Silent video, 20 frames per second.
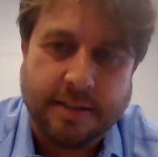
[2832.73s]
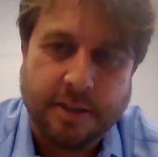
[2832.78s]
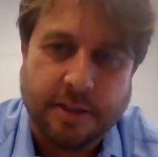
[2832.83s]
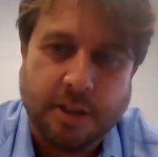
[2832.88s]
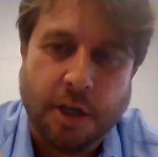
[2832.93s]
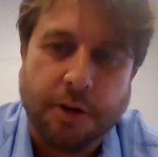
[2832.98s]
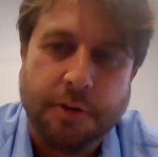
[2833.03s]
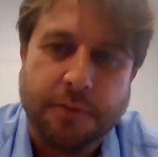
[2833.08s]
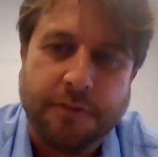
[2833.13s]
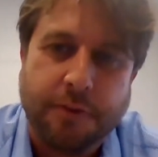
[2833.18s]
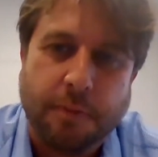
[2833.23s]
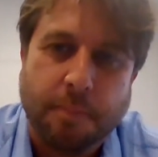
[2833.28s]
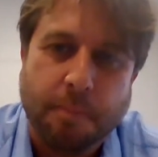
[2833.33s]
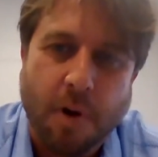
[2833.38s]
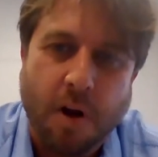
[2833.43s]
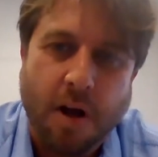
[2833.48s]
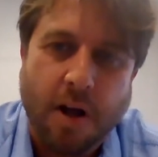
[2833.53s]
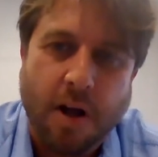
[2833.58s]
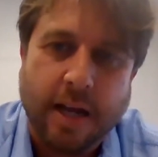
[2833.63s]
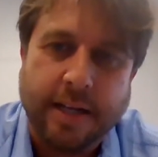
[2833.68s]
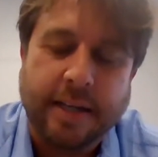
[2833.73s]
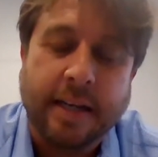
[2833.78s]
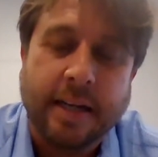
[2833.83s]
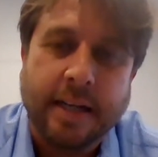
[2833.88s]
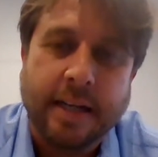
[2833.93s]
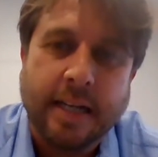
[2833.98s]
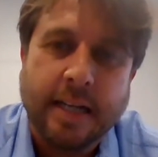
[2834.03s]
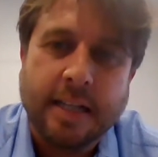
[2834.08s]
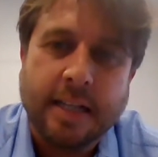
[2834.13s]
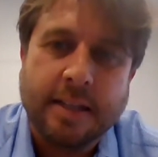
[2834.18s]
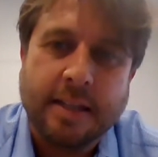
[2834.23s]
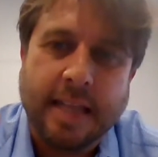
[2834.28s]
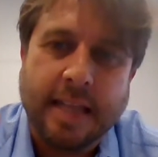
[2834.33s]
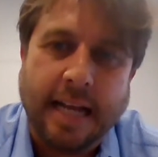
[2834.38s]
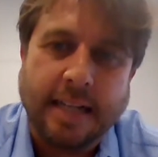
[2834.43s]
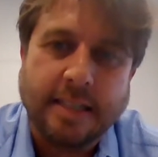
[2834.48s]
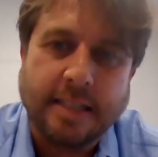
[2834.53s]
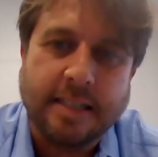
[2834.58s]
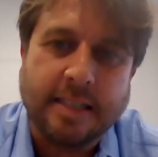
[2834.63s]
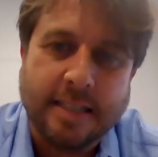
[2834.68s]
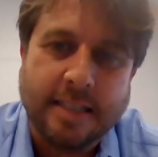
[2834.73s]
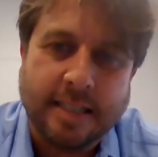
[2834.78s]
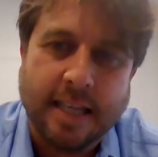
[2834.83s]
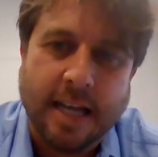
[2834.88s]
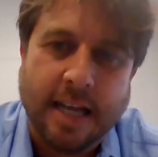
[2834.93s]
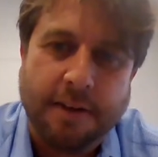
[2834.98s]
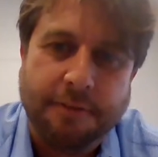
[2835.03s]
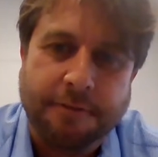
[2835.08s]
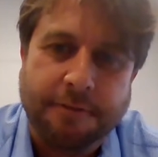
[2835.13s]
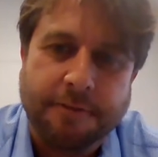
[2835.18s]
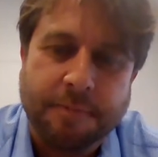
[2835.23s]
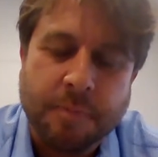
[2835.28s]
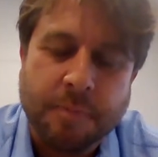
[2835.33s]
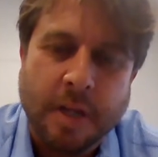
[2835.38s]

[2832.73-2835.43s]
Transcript: So for mine, that's the stuff.